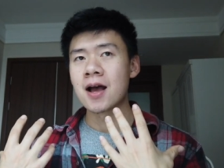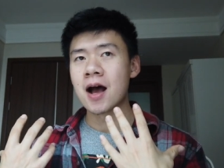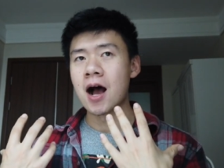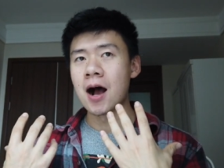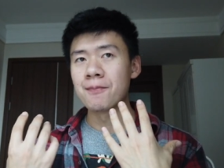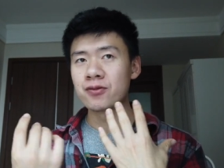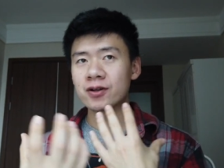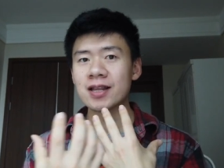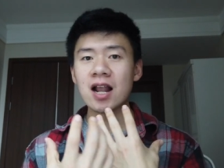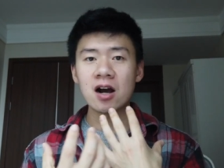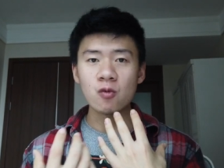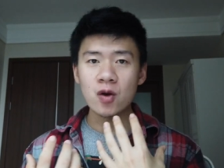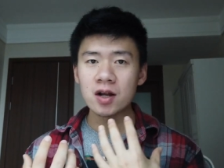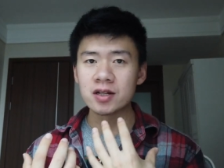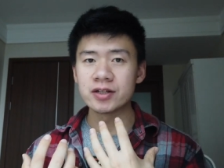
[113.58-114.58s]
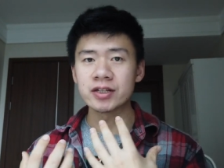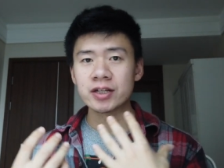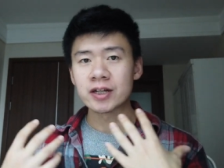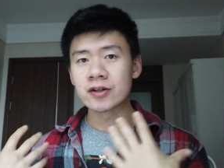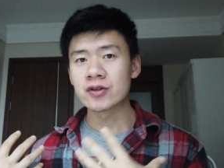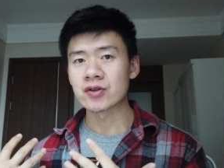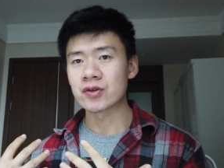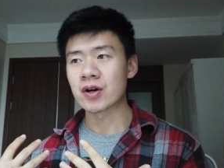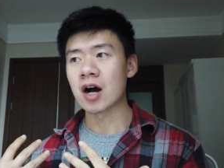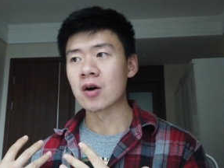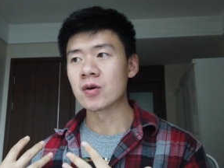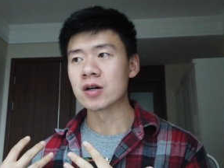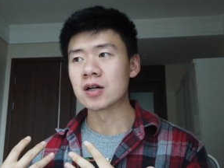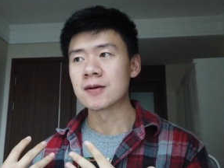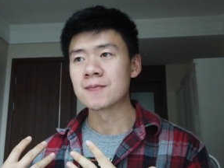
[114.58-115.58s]
uh, put that awareness into
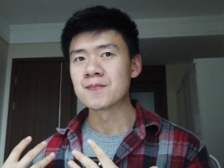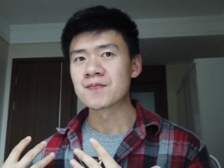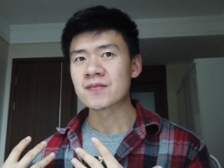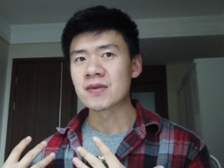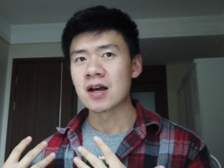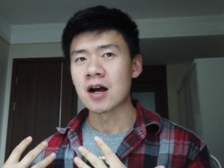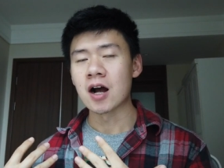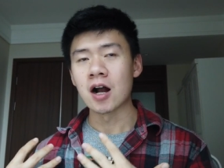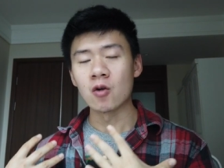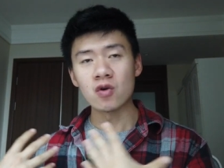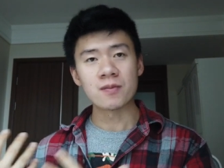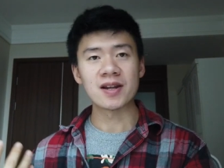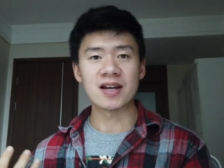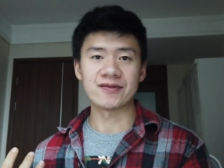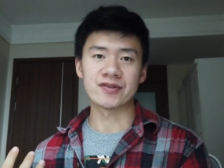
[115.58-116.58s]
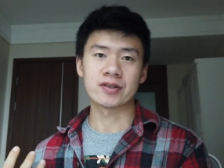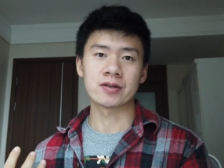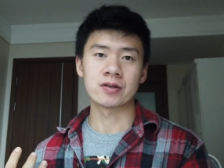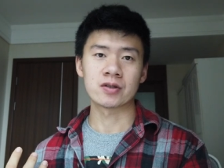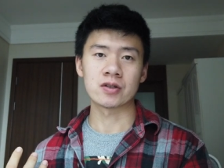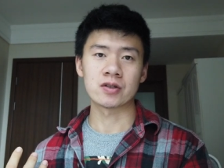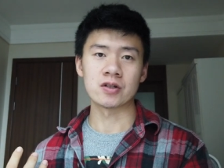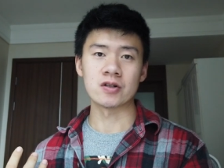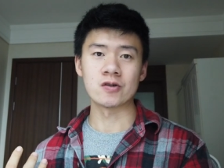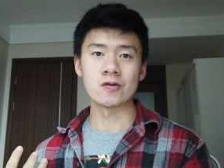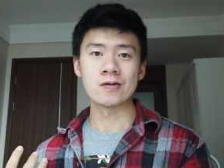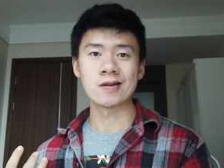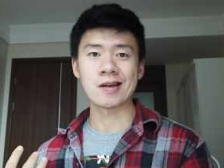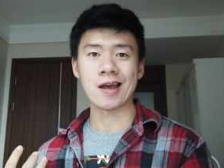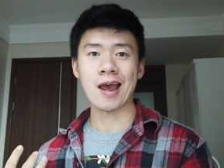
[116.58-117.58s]
our uh, normal lives.
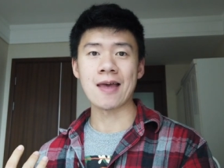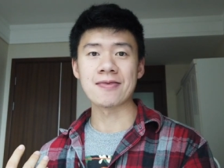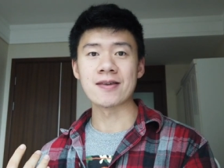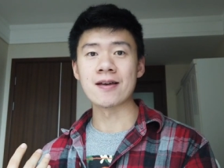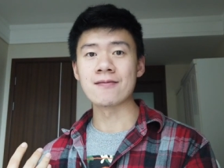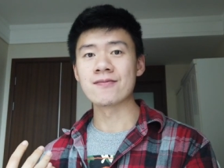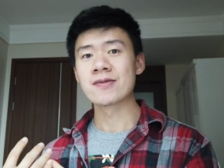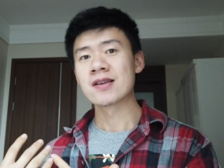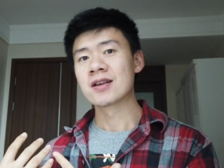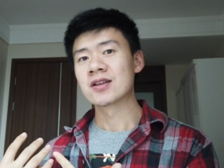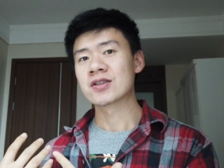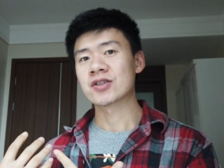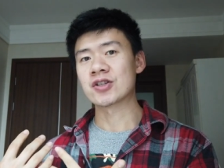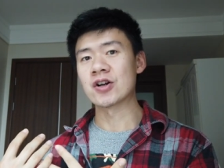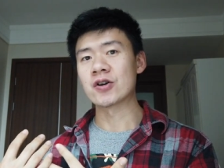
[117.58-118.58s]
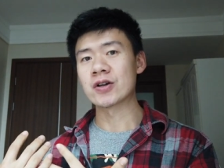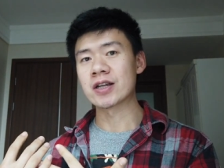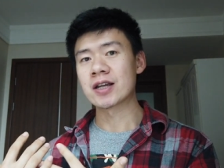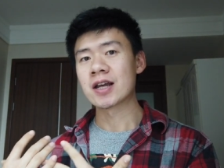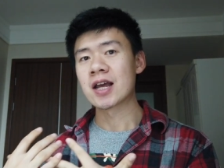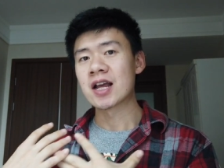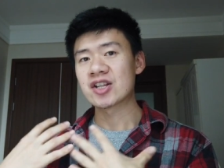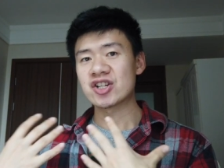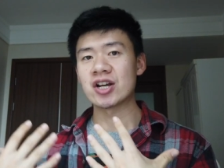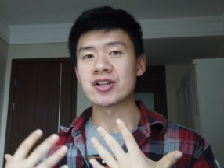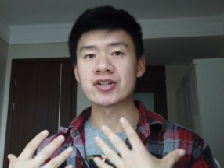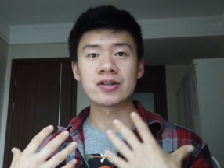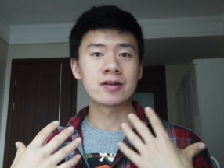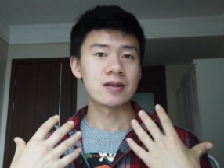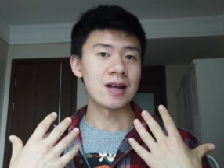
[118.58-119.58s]
So and then slowly
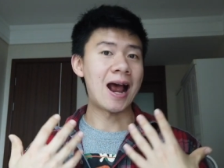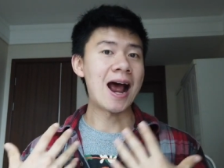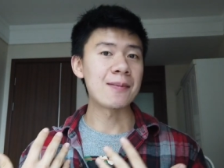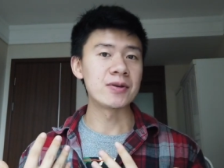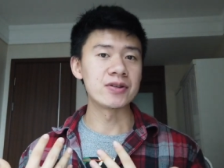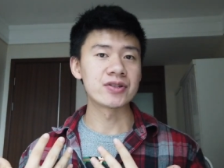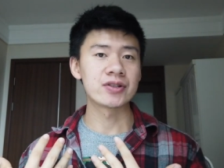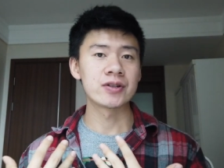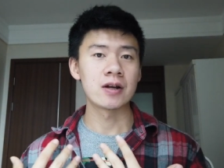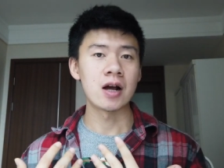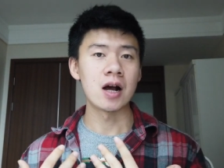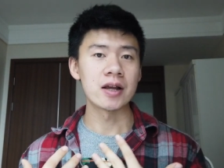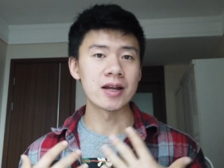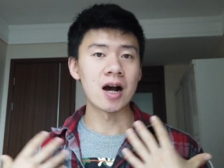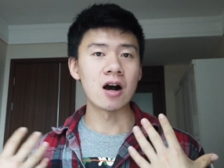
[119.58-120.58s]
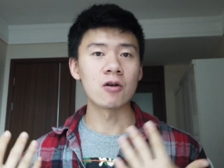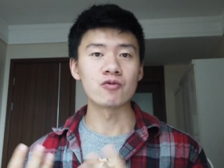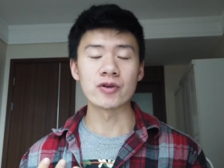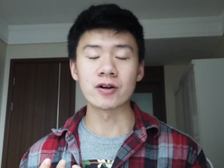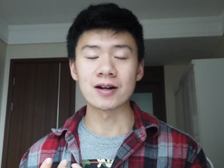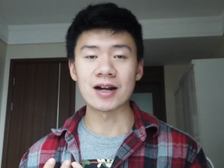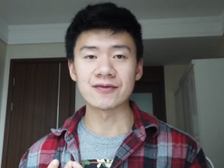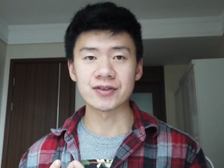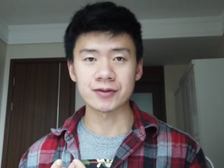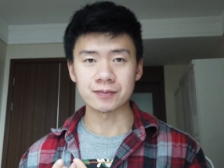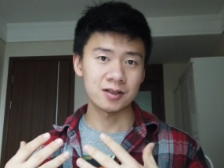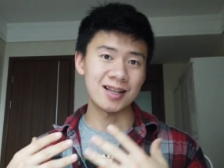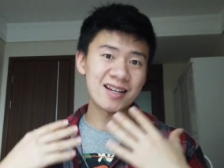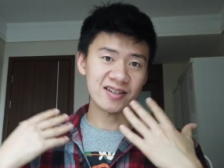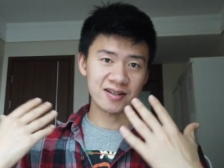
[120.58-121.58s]
change the habits uh, in our real lives.
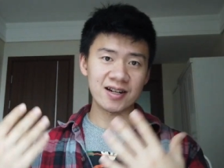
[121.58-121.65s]
So that's